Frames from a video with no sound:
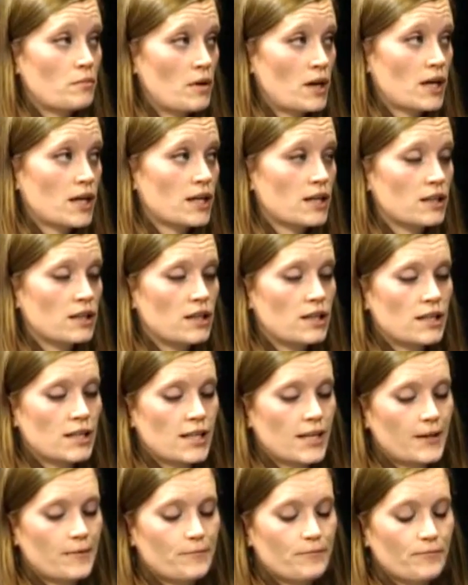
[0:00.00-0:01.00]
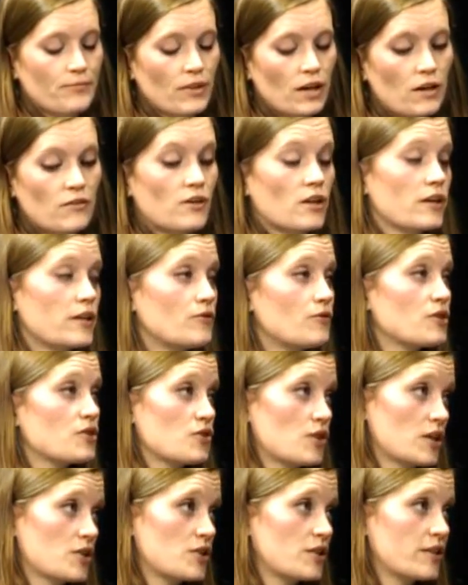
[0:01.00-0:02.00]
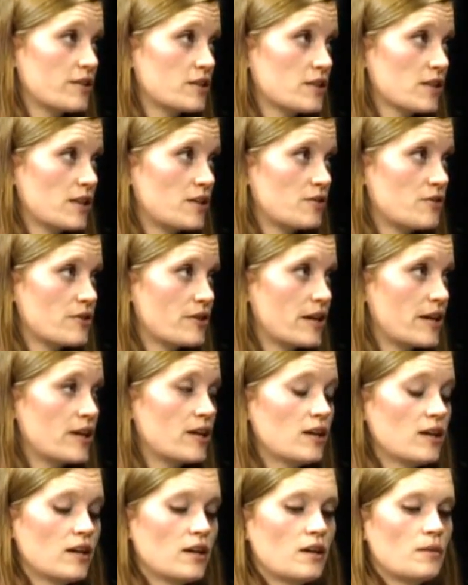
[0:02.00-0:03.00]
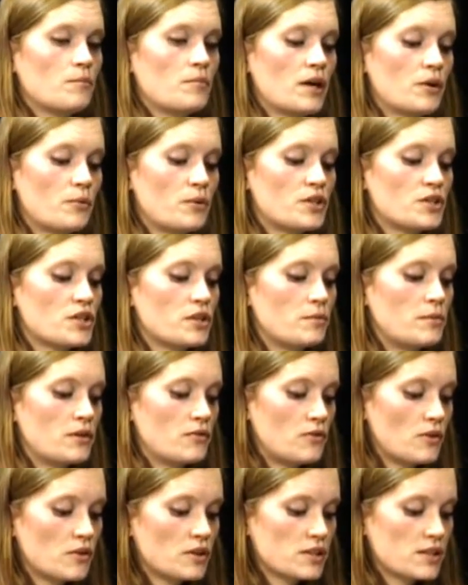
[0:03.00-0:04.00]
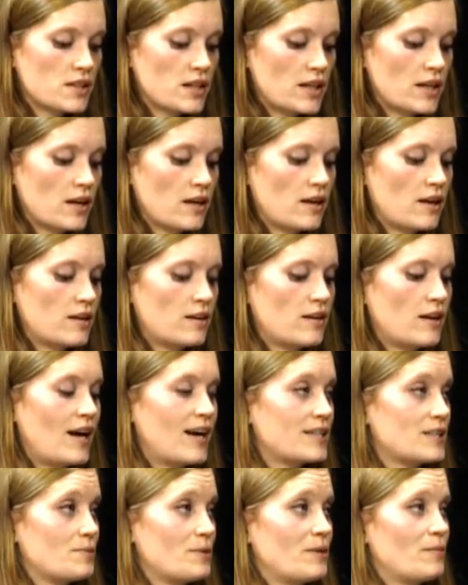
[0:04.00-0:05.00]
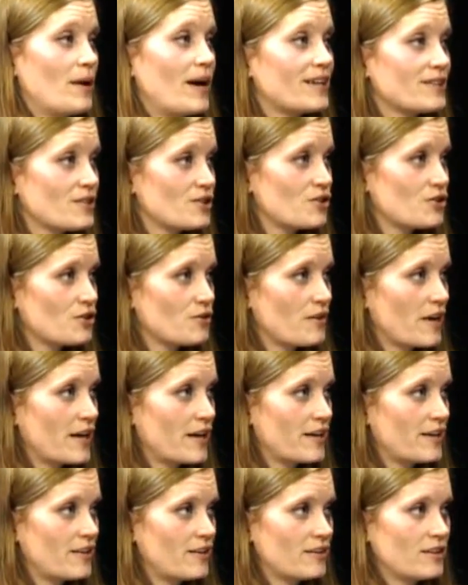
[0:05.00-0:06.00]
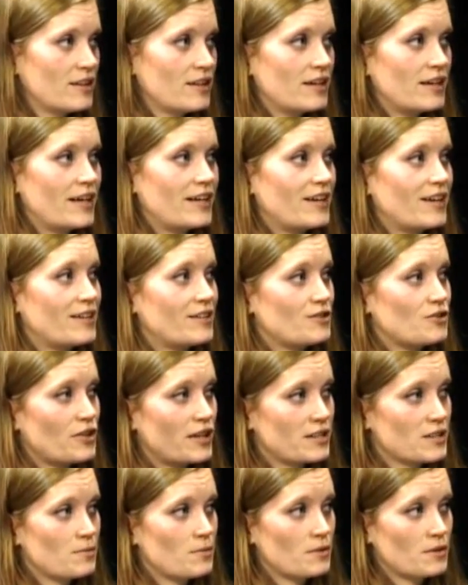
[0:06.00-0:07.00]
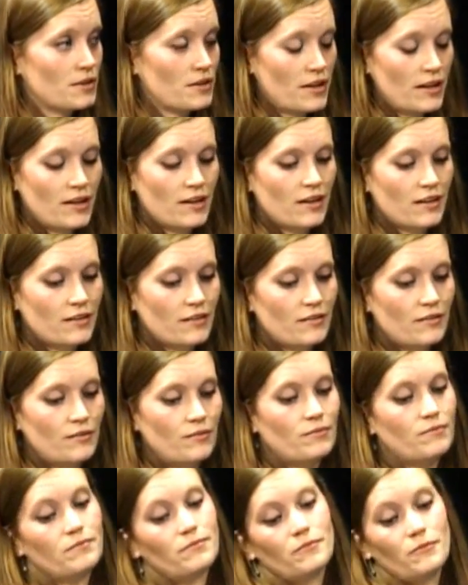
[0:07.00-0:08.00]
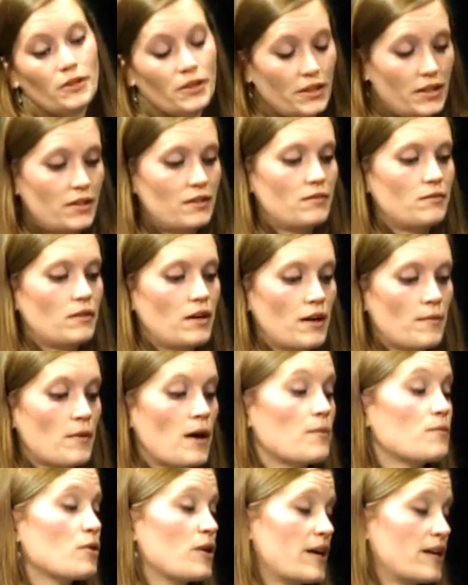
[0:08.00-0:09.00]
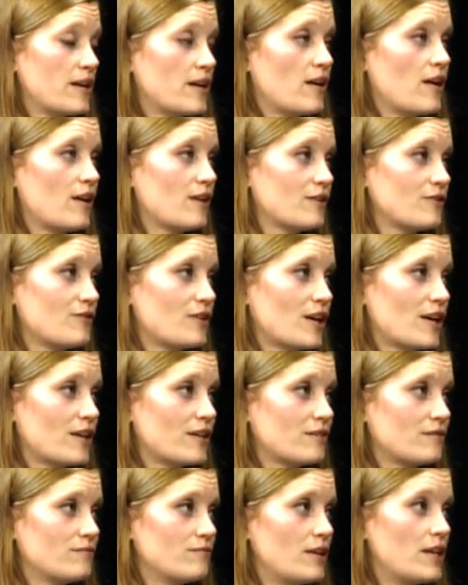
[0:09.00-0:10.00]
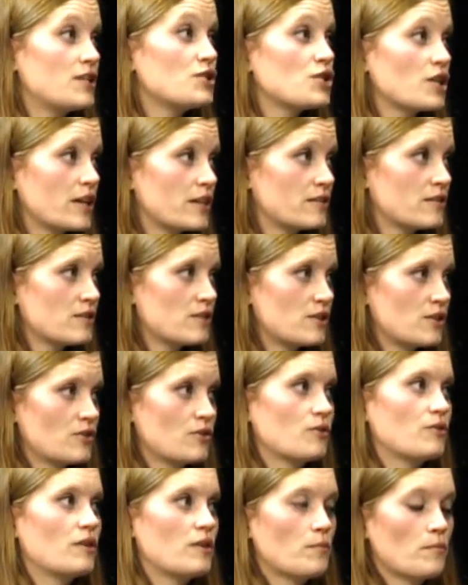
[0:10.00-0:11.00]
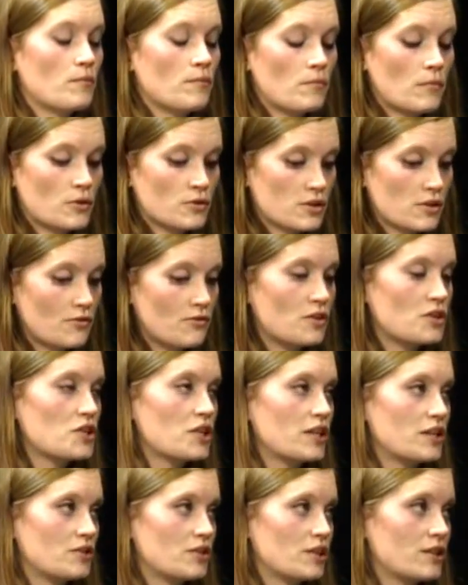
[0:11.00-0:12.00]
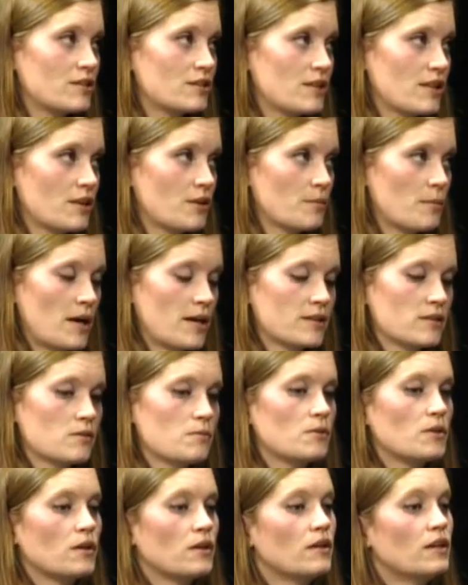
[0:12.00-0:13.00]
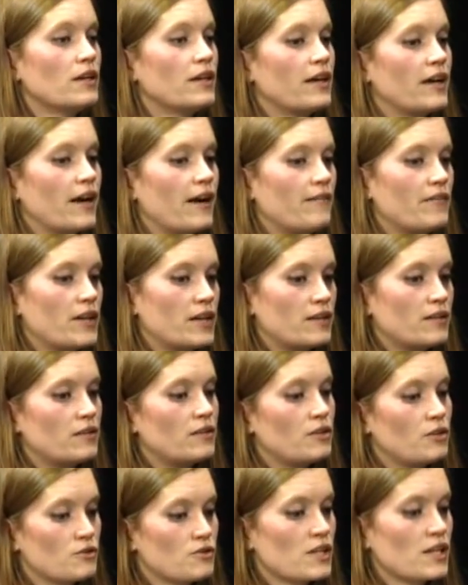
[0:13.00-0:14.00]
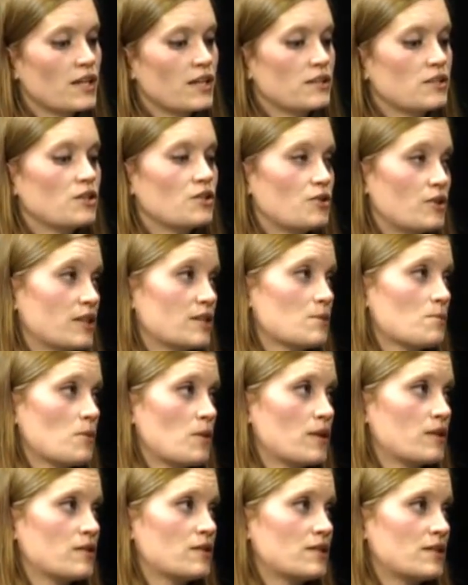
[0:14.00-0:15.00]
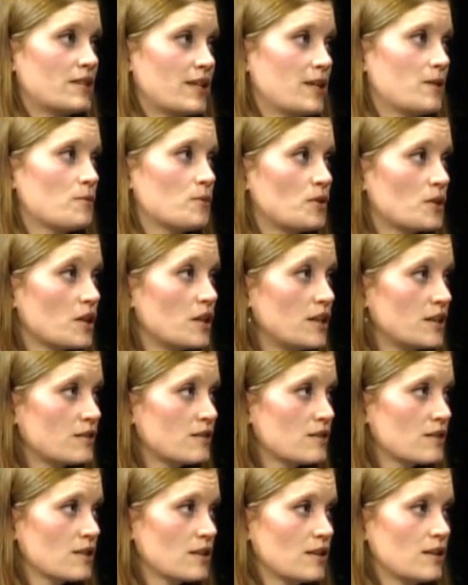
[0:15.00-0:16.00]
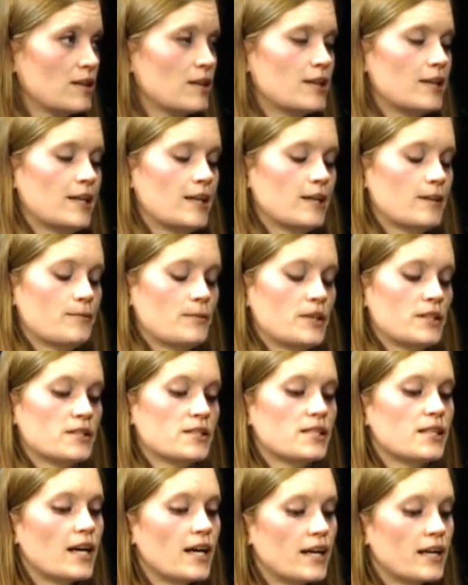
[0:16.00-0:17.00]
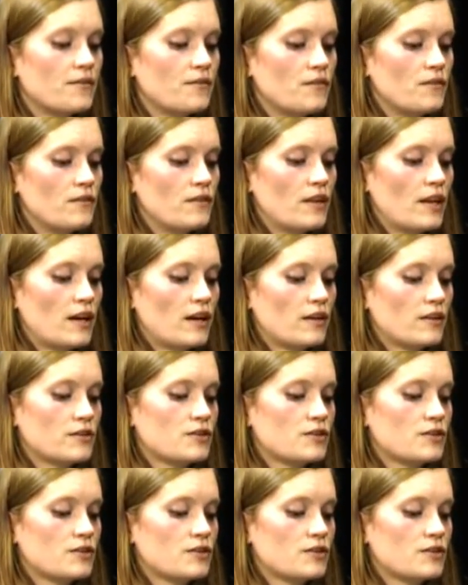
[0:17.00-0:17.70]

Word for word: part um, of our infrastructure in this country but we should be focusing on high-speed passenger rail and on transport and on really um, upgrading all of our engines to the most efficient engines that are possible and then using it to transport sustainable goods. Um, instead, they're